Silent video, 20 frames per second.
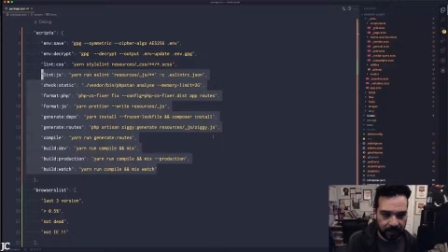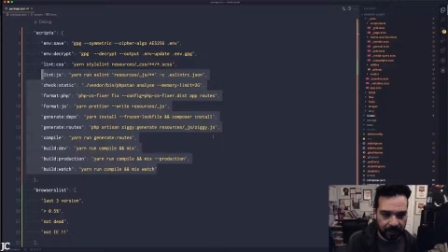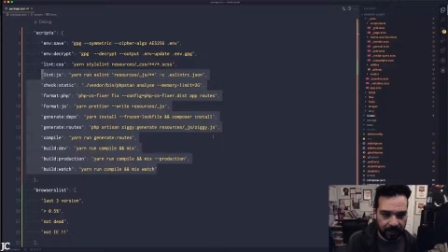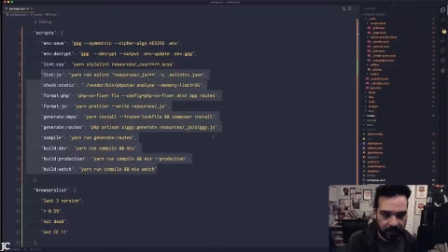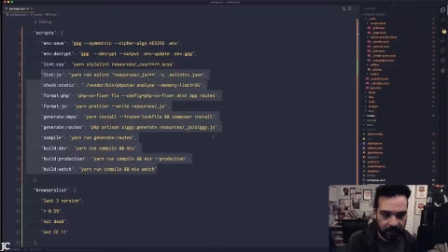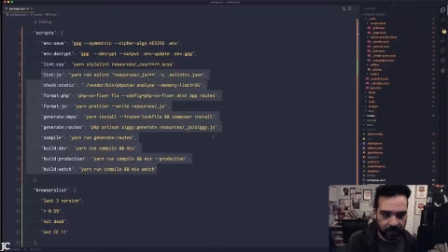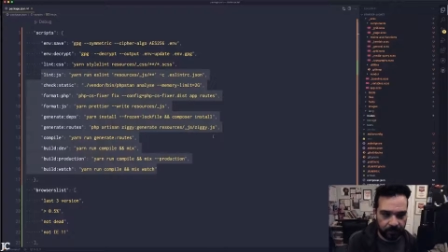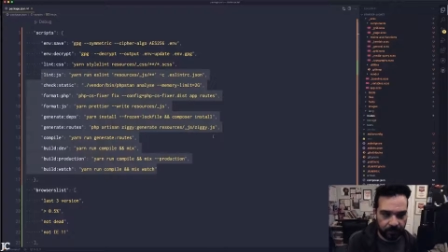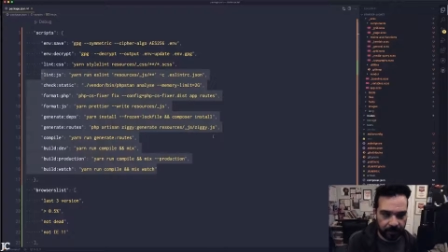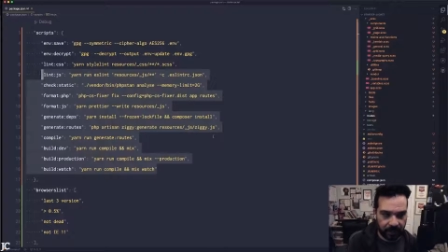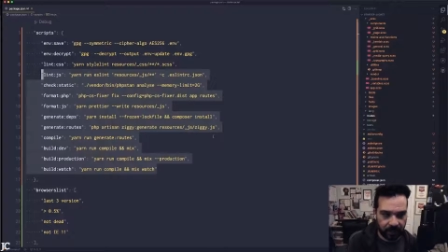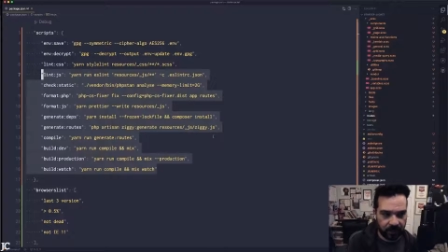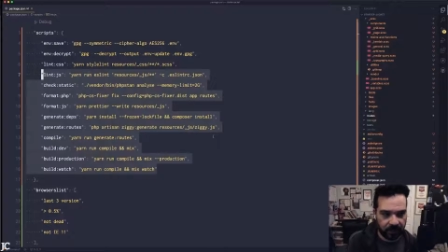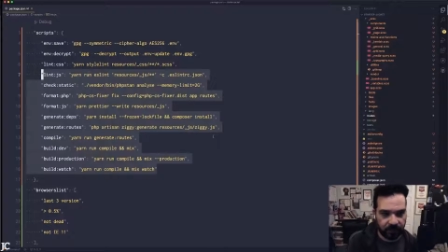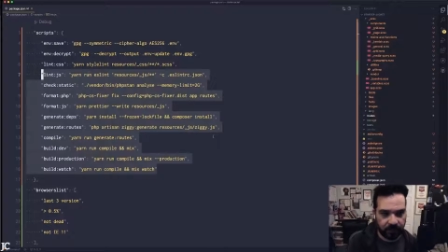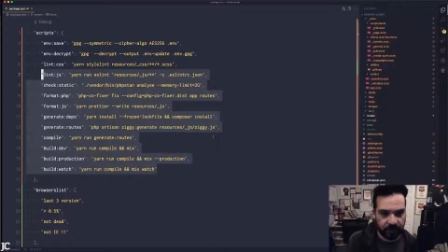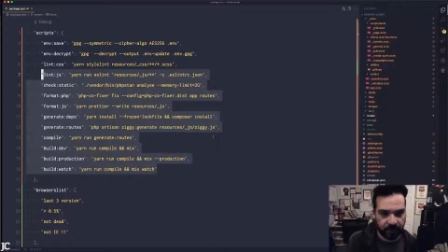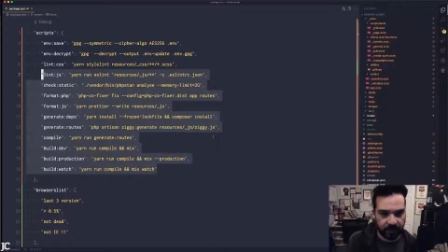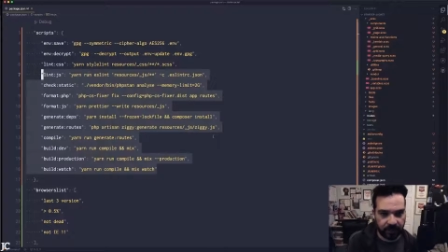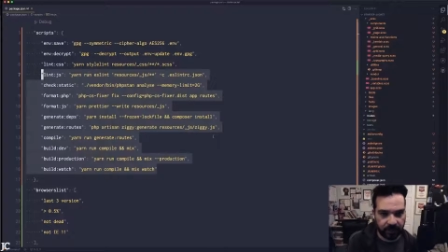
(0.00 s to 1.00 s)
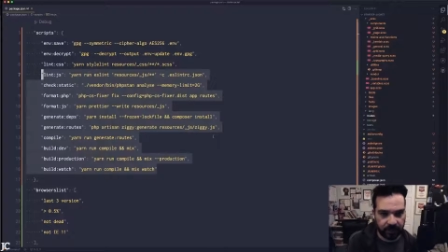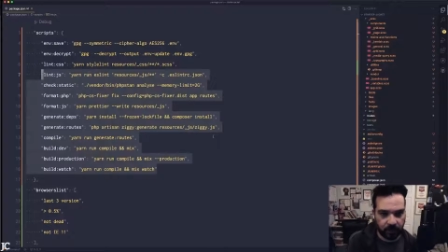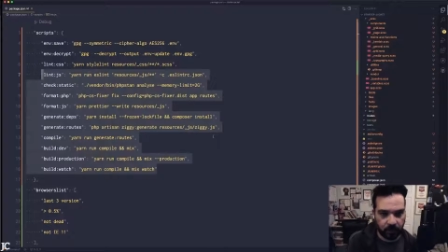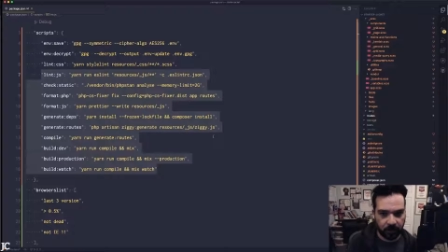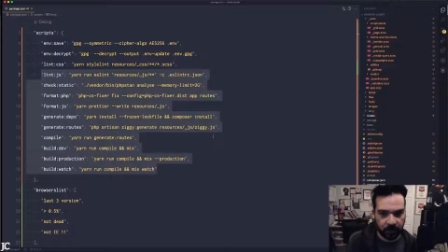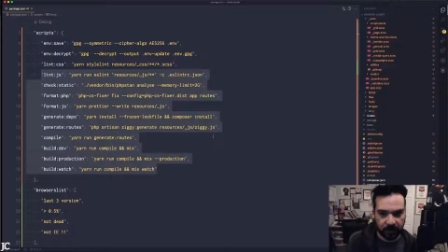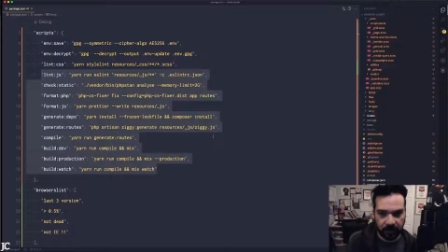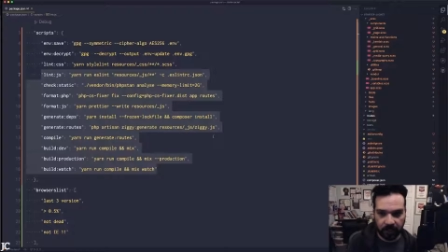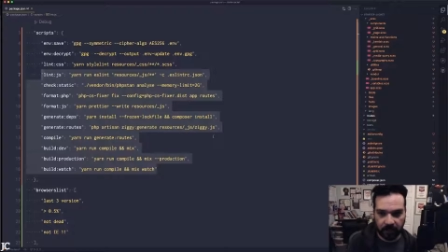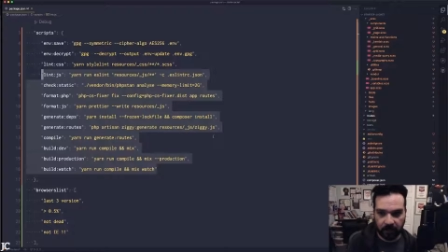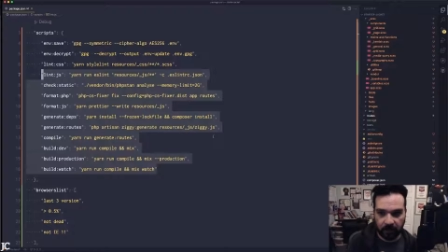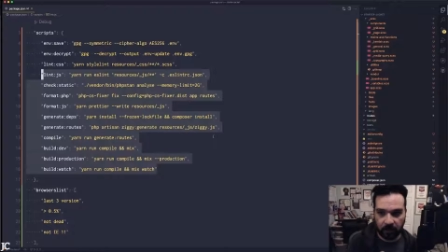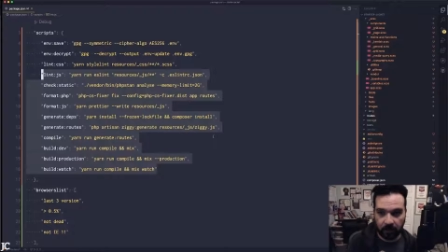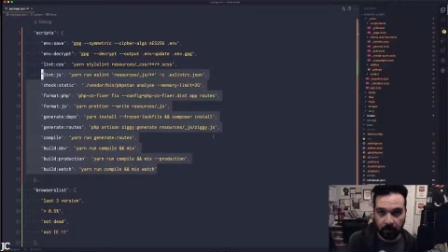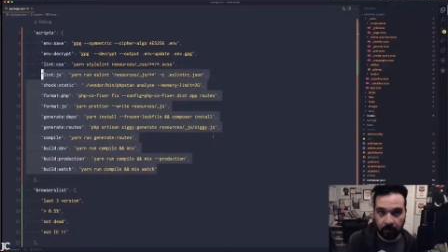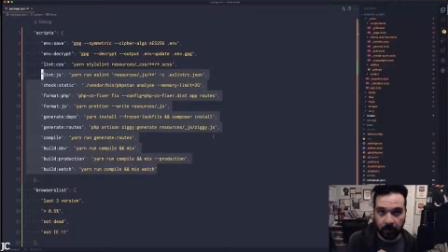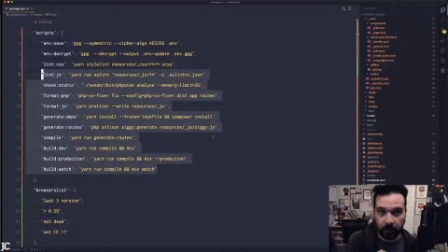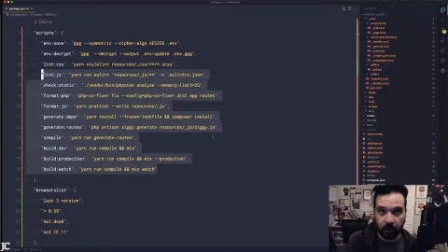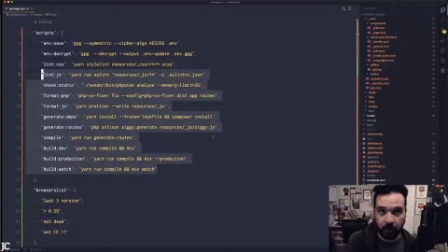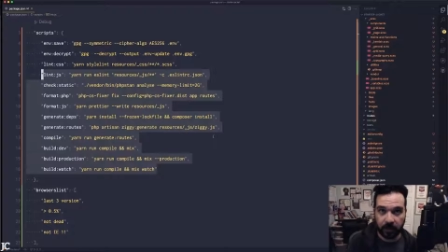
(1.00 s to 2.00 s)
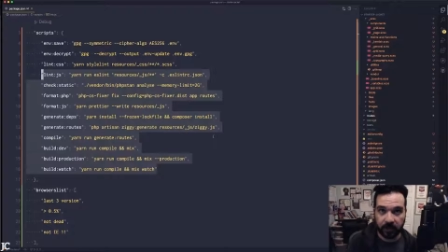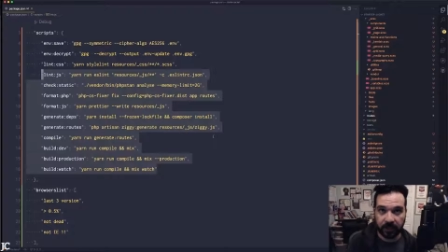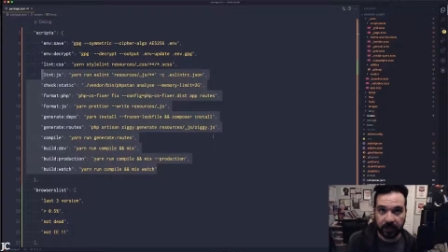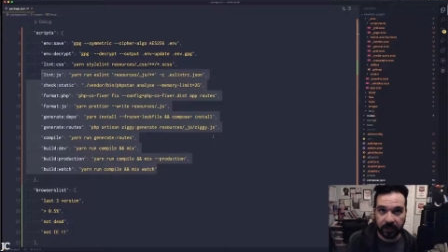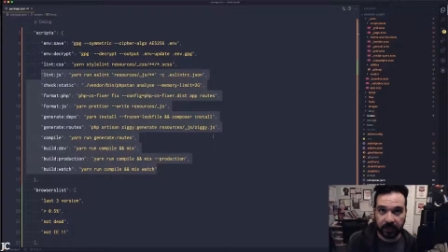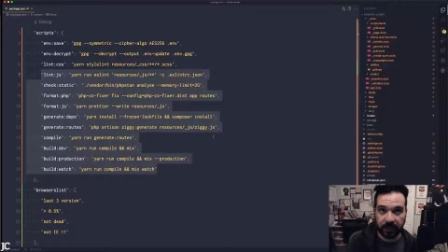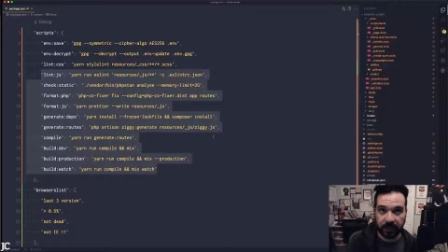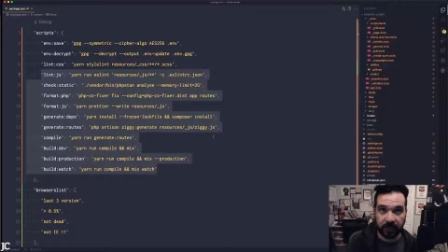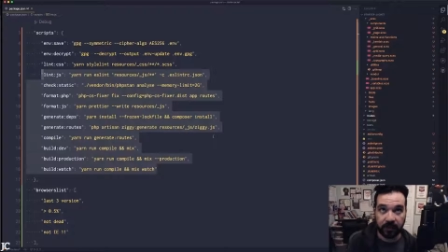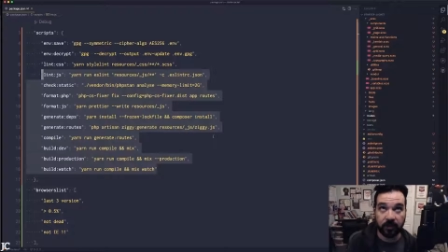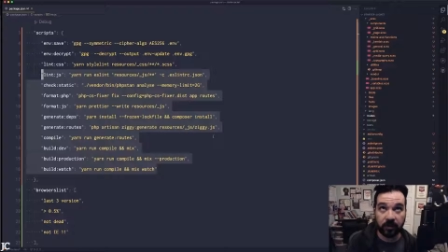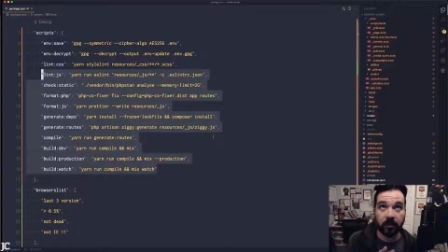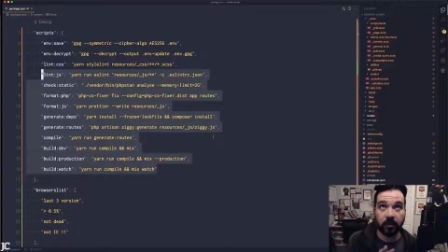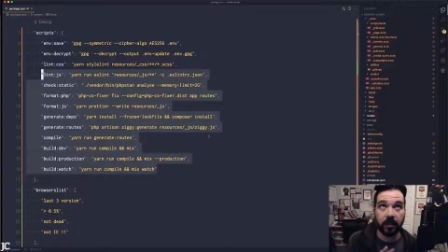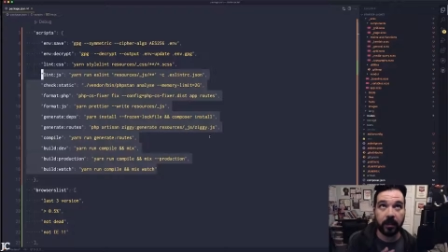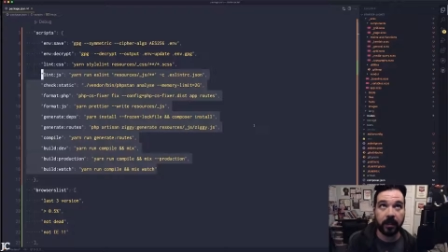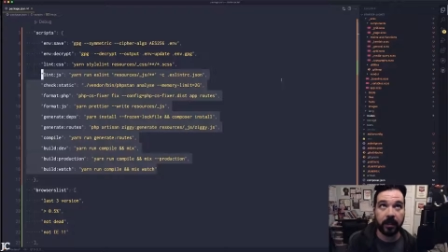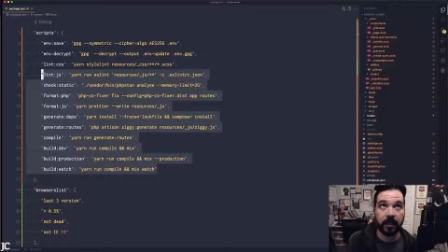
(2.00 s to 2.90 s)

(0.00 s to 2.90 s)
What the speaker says: GitHub page for this, which I'll post a link to